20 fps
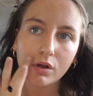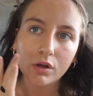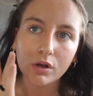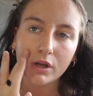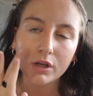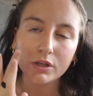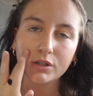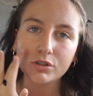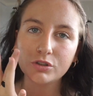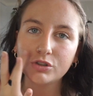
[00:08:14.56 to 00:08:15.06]

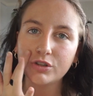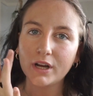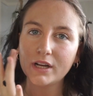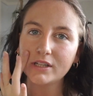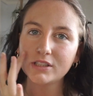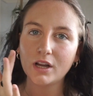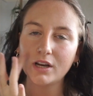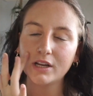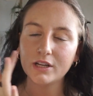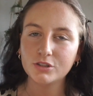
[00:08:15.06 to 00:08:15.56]
It's
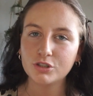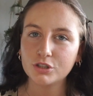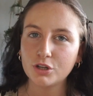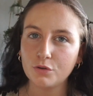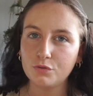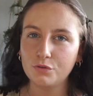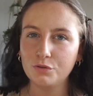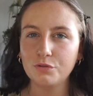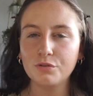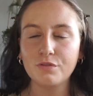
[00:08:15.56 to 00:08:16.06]
strange, I literally go
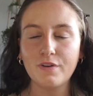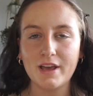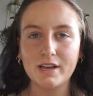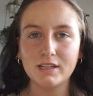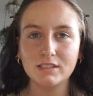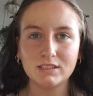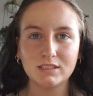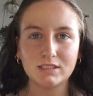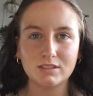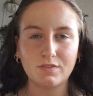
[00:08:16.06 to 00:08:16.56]
through
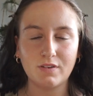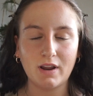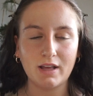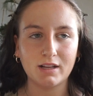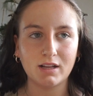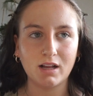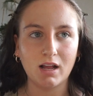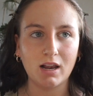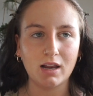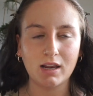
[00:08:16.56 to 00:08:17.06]
phases of
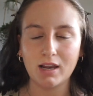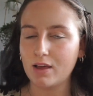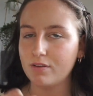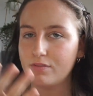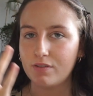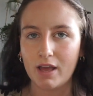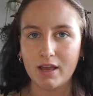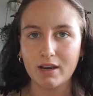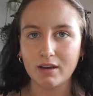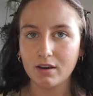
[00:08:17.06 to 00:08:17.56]
like
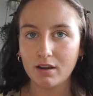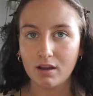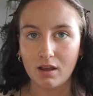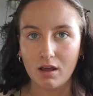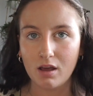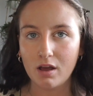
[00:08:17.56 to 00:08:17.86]
loving